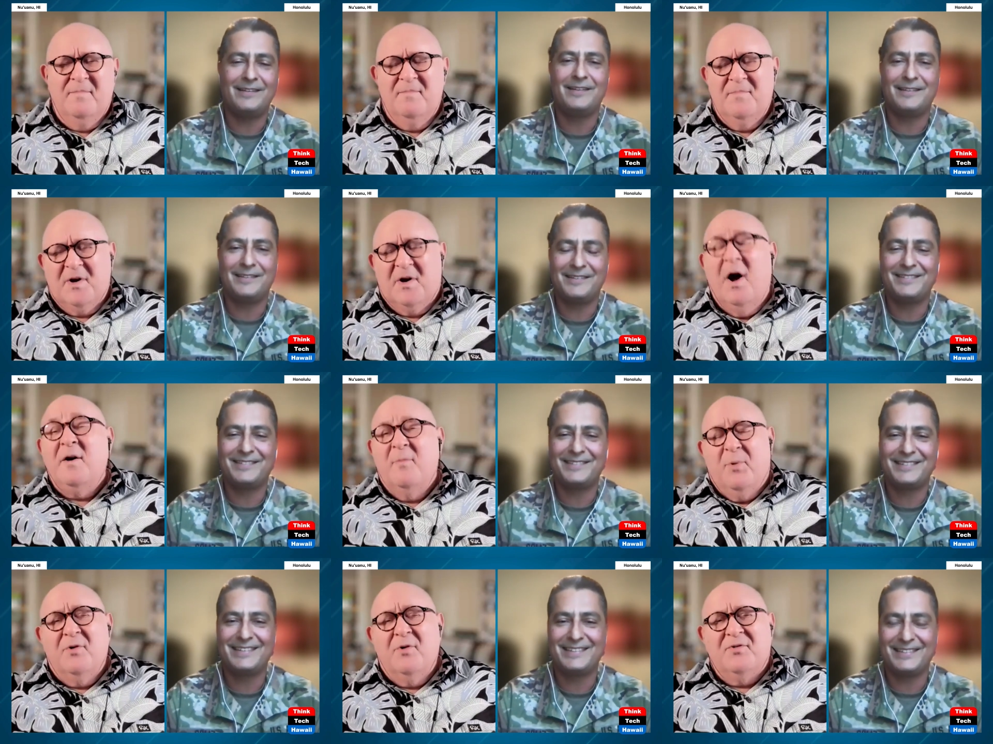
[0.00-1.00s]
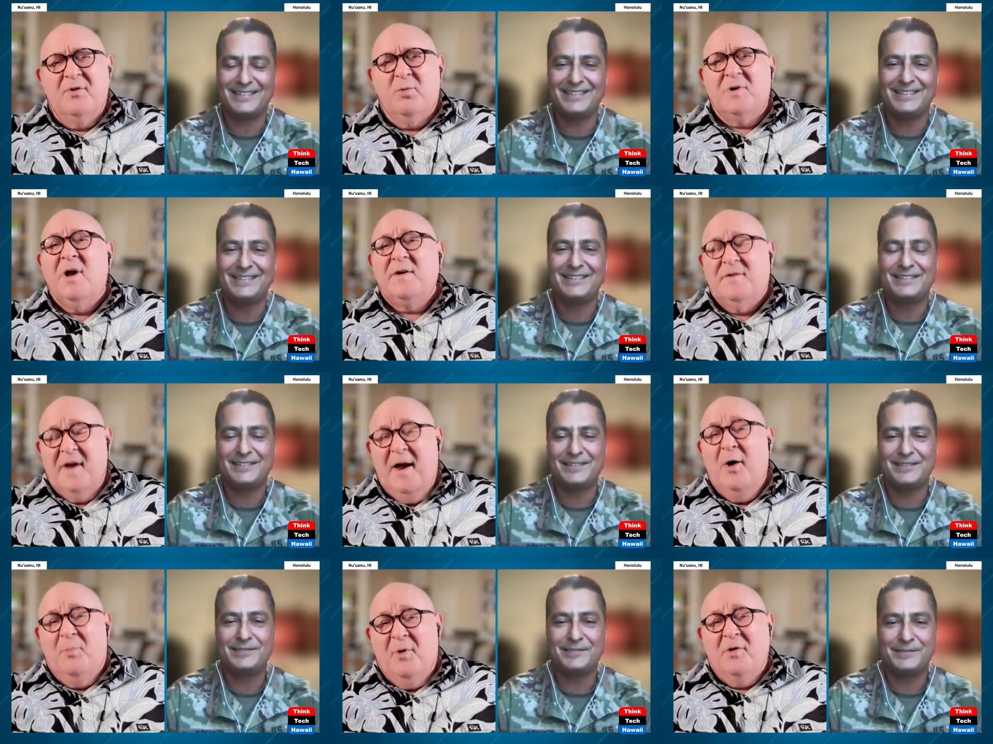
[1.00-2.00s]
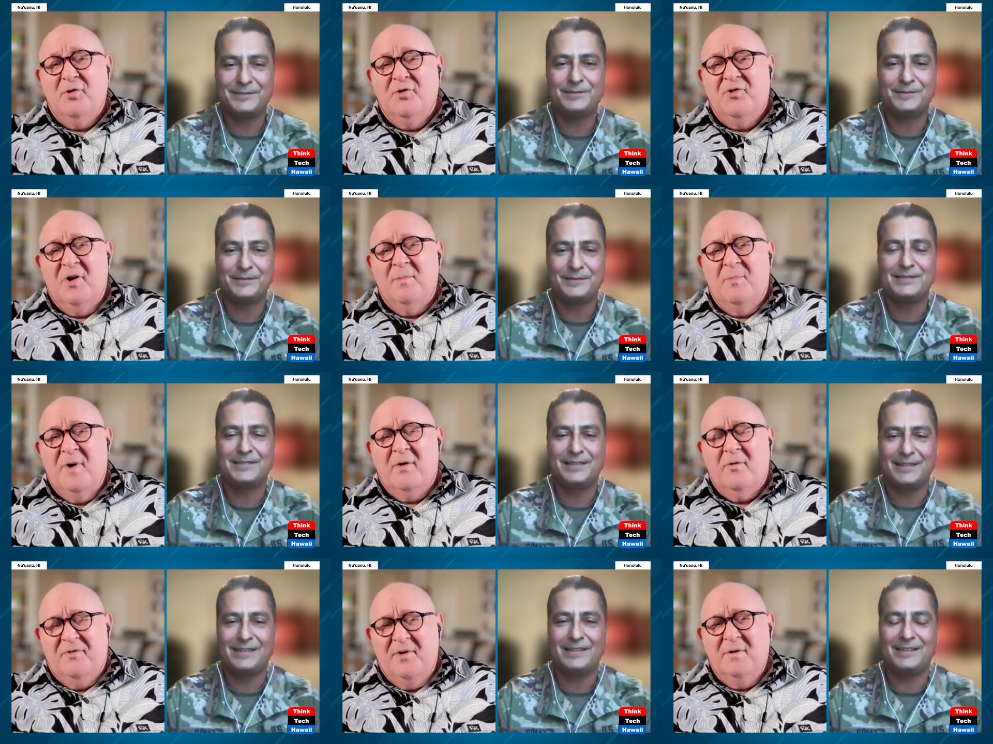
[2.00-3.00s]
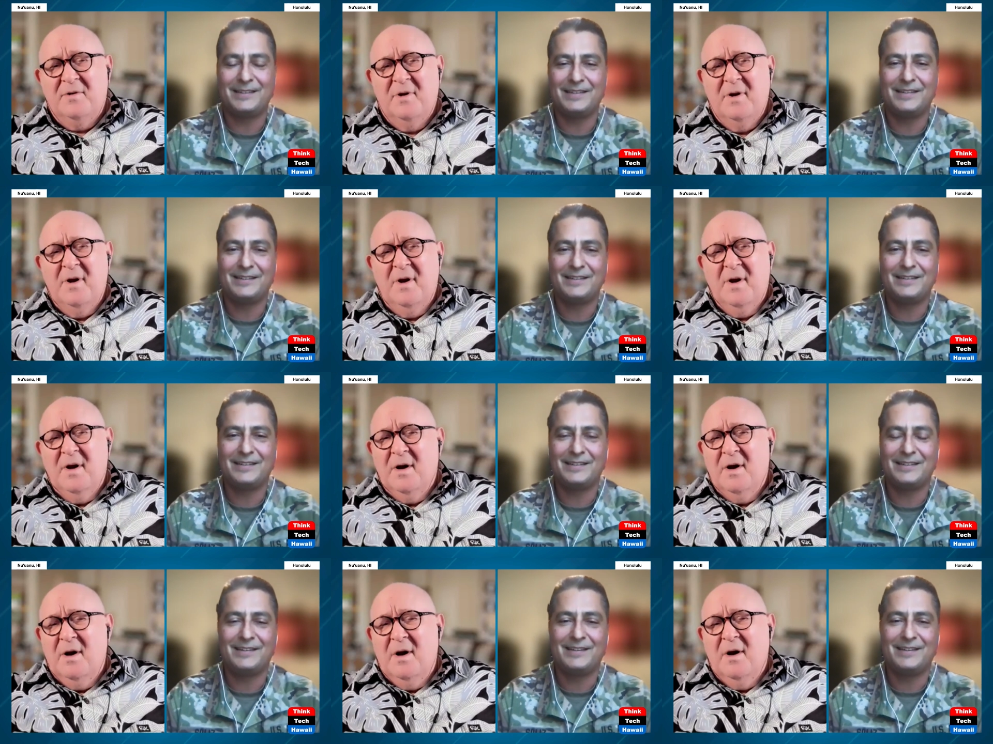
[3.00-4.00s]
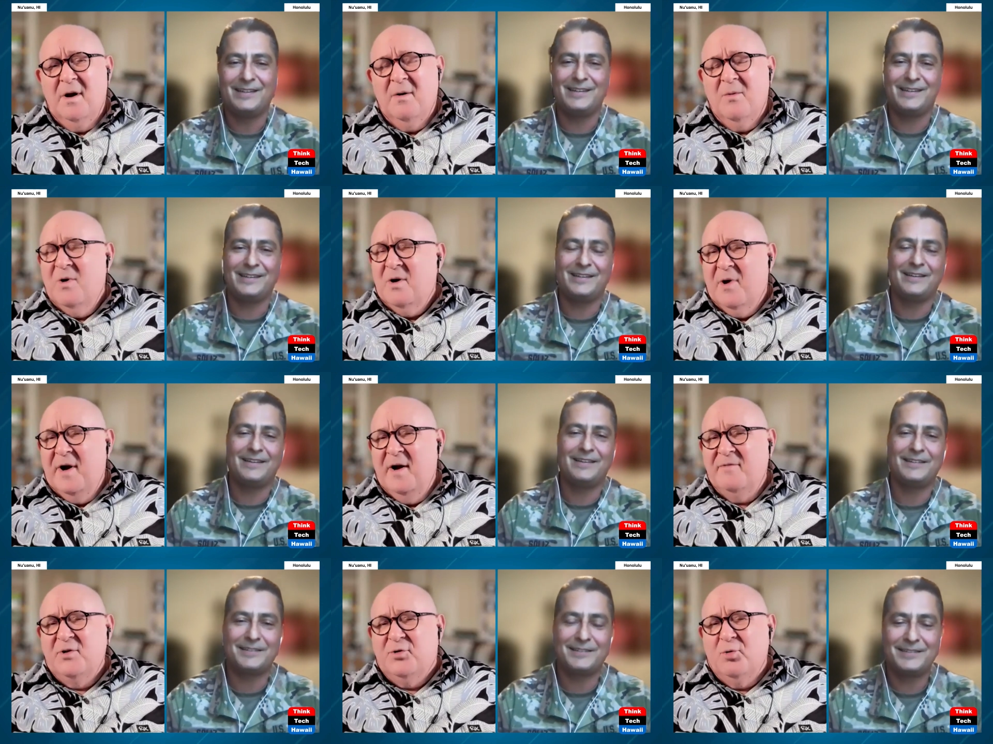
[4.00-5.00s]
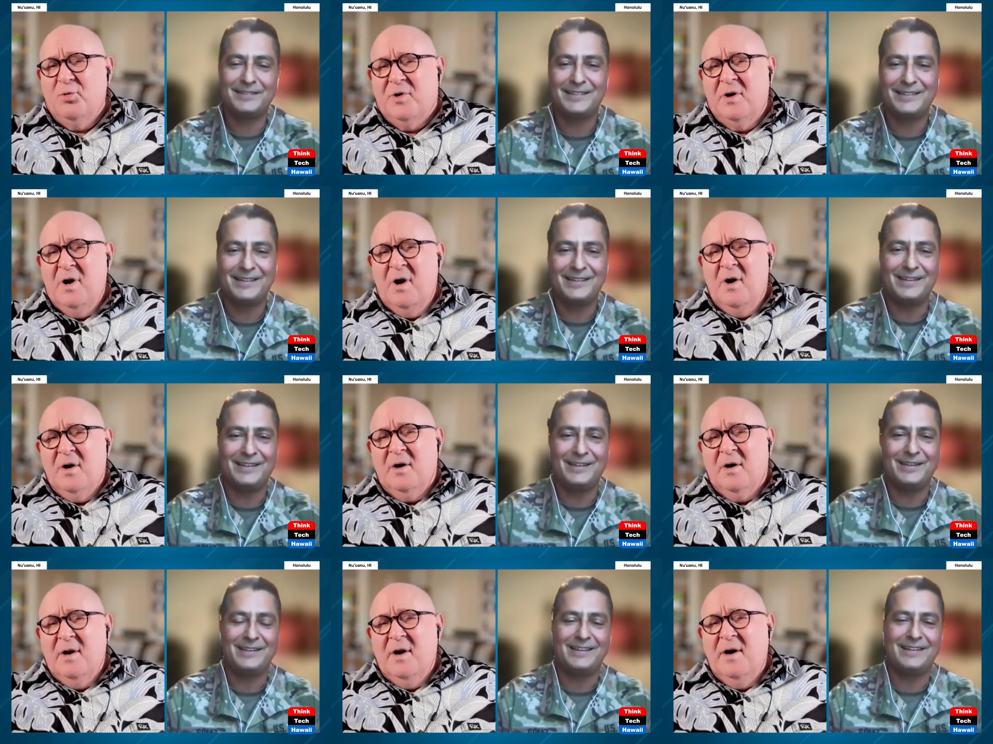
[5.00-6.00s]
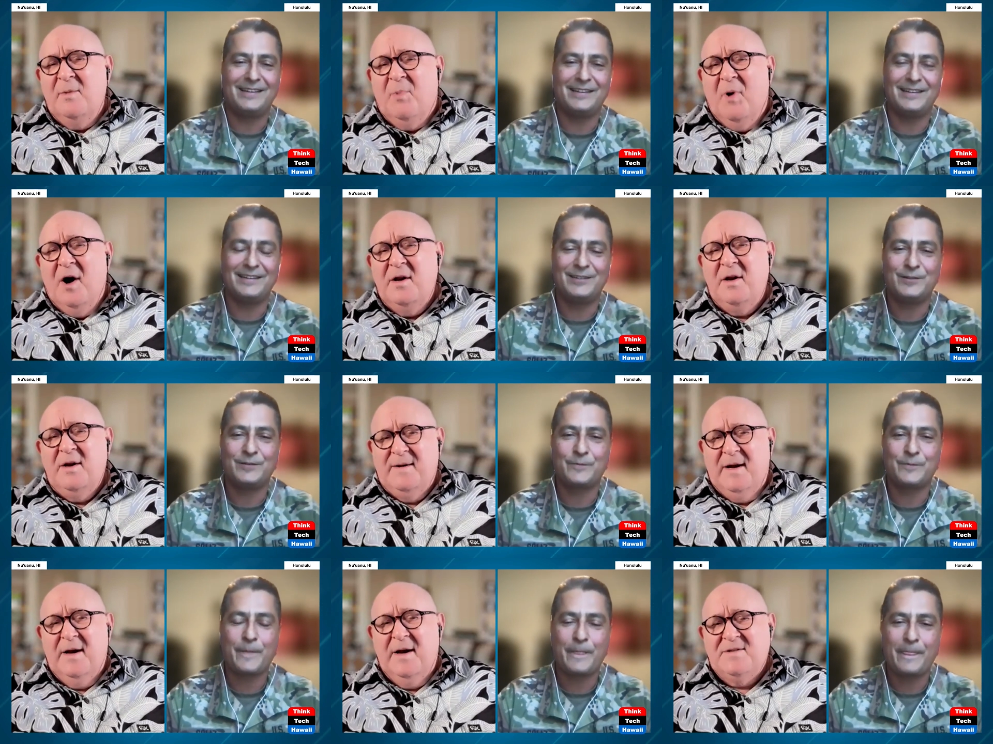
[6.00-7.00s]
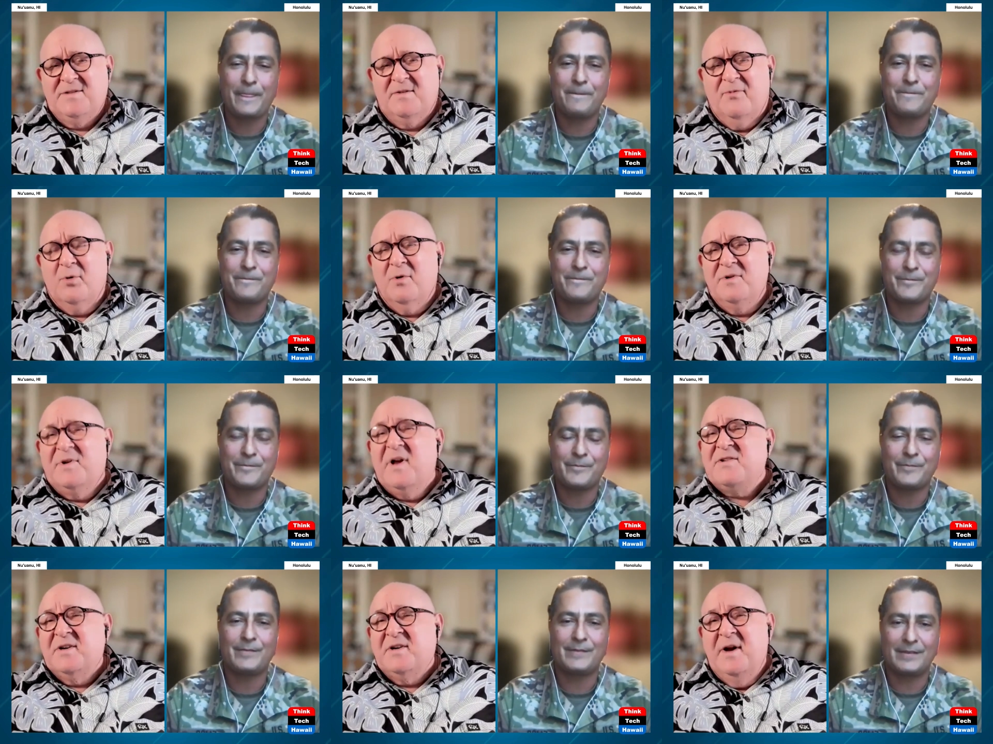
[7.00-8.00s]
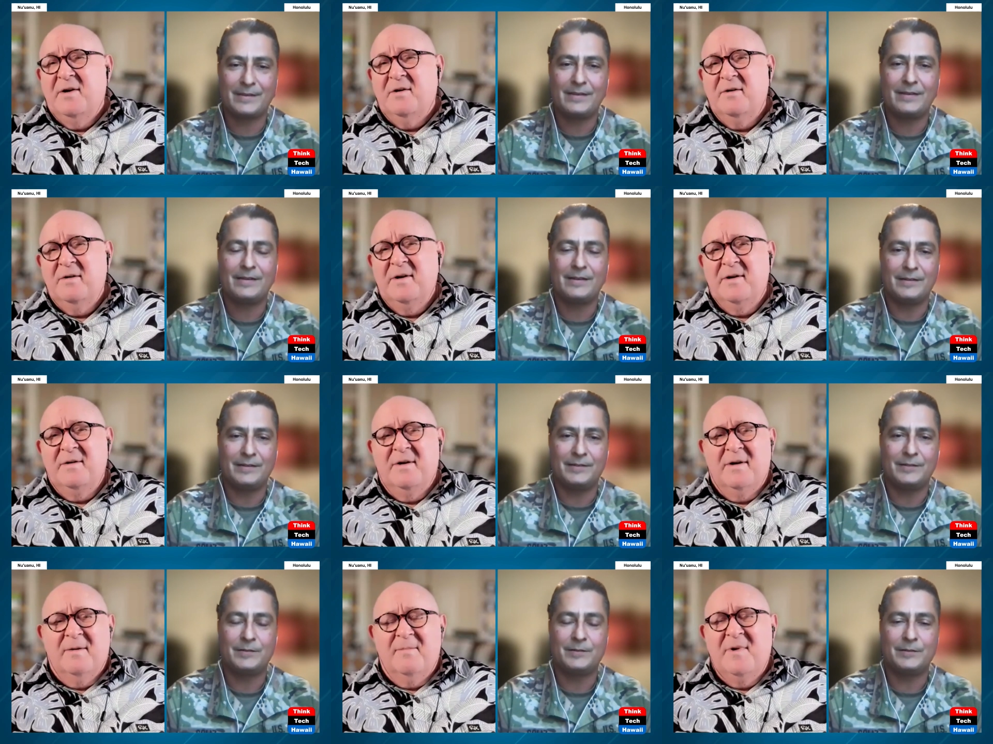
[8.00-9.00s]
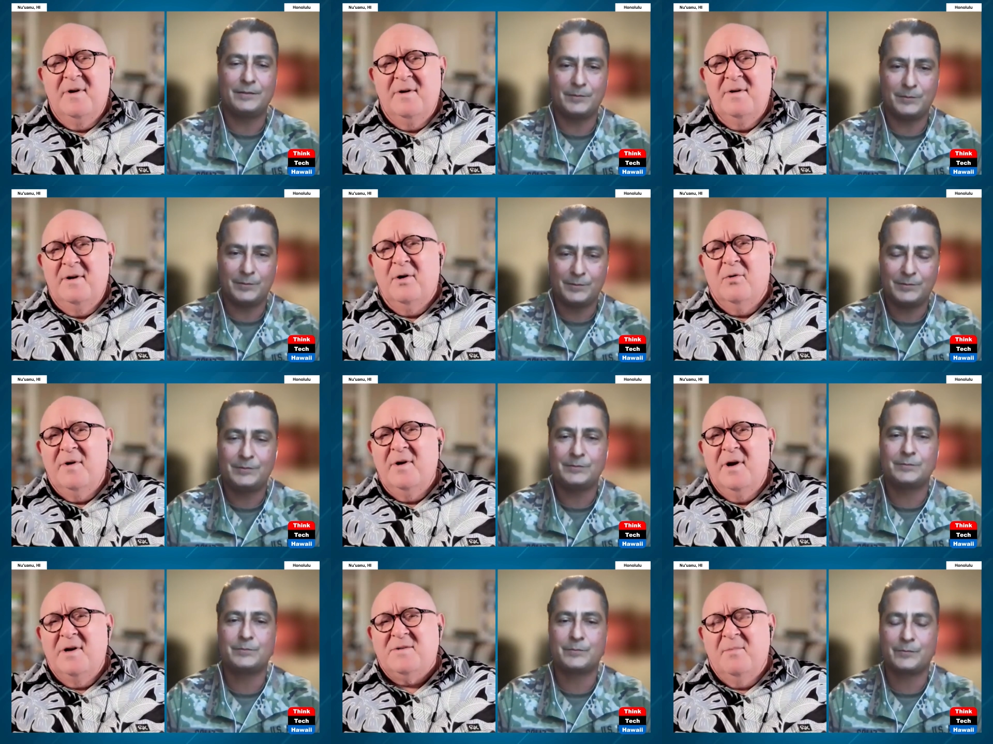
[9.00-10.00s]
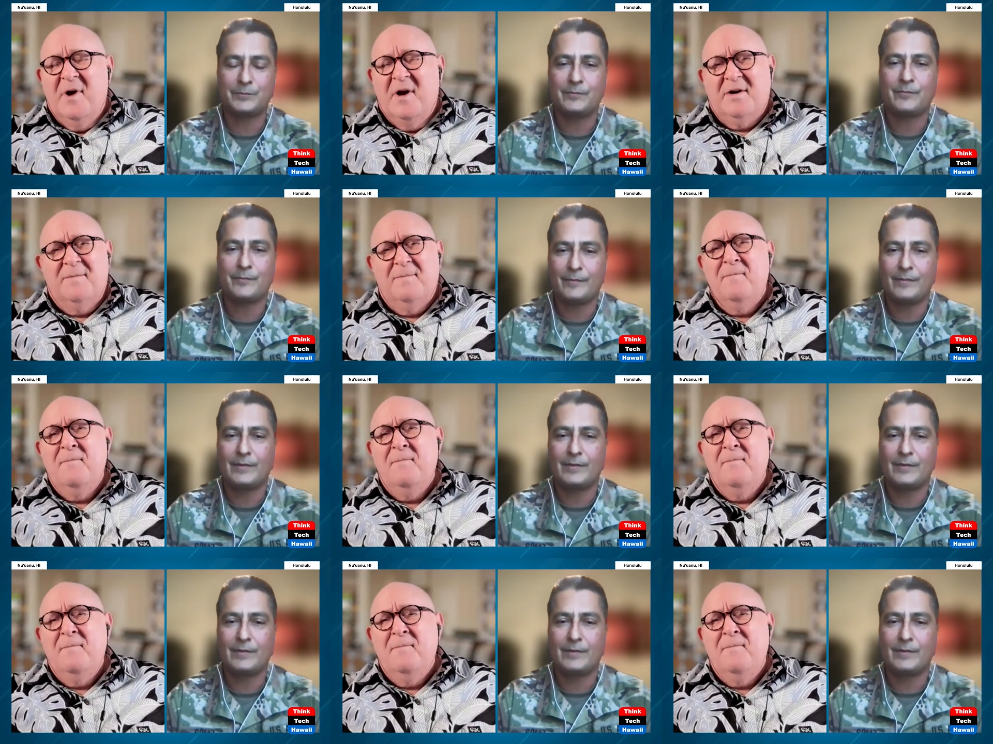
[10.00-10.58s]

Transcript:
Speaker 1: the kind of person who would like to help others on the battlefield. What do I have to do? Can anybody ask for a designator in as a medic?